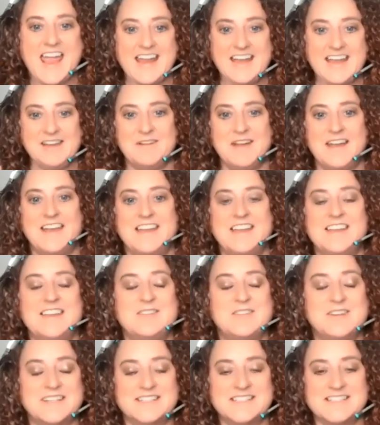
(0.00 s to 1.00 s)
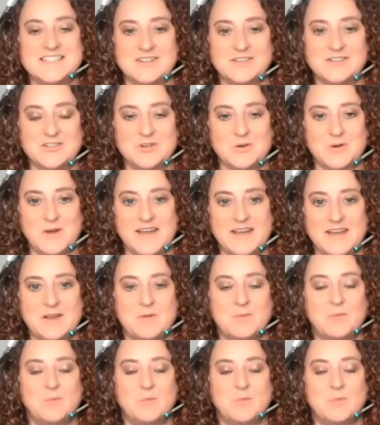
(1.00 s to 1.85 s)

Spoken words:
Anyway, you can still join.